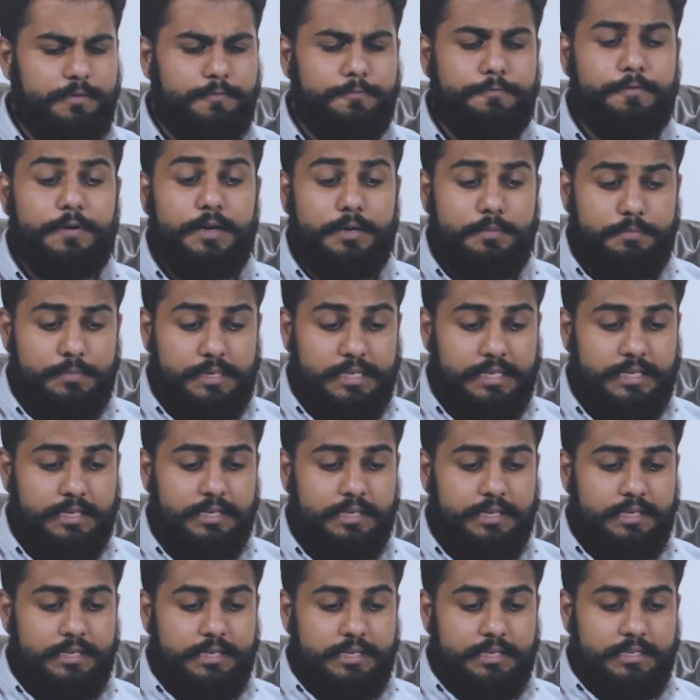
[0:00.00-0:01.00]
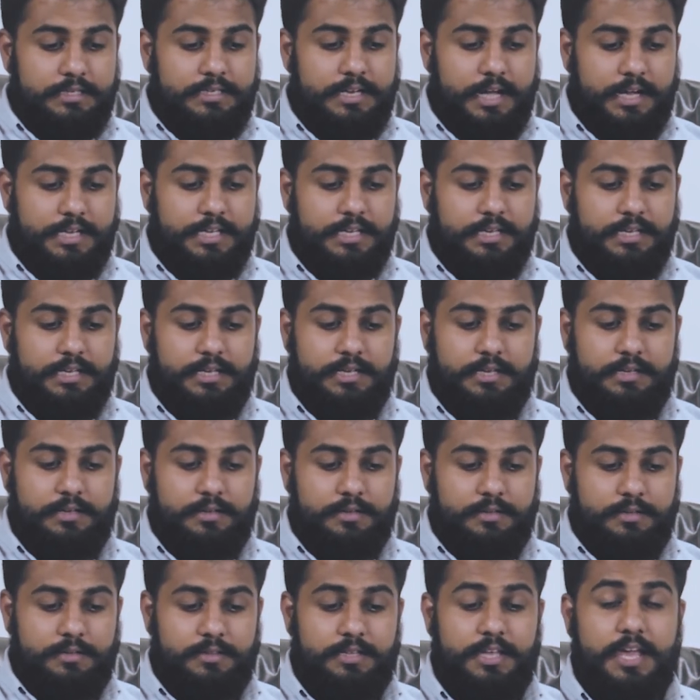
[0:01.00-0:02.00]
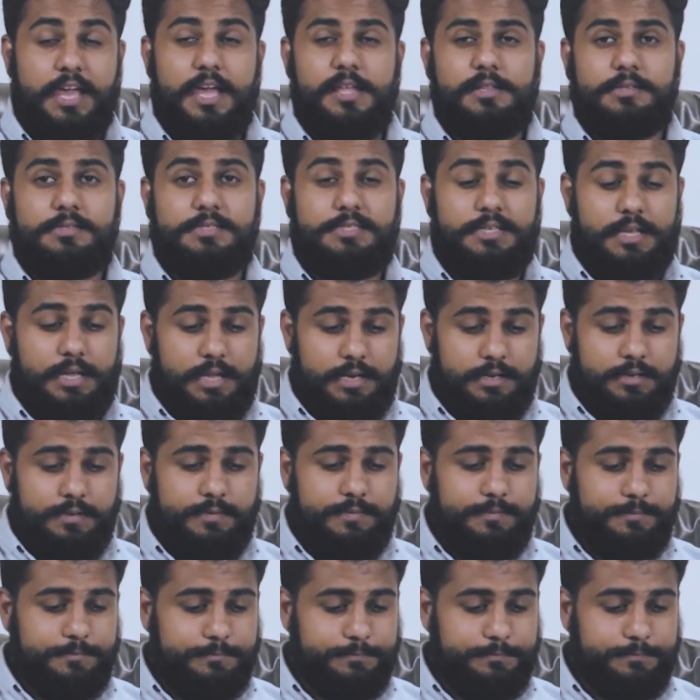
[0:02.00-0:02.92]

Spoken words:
firmly tucking the ends in.